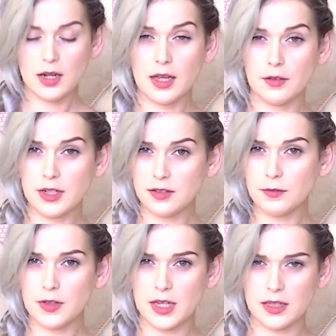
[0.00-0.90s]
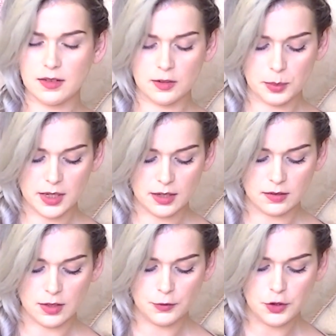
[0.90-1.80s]
Now the reason for this is
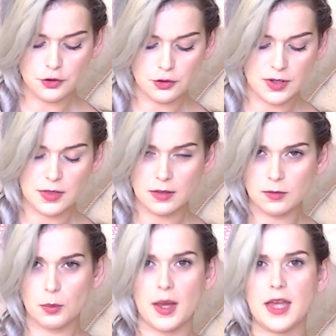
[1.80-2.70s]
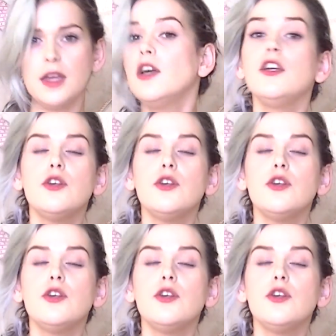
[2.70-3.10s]
because if you draw it this way,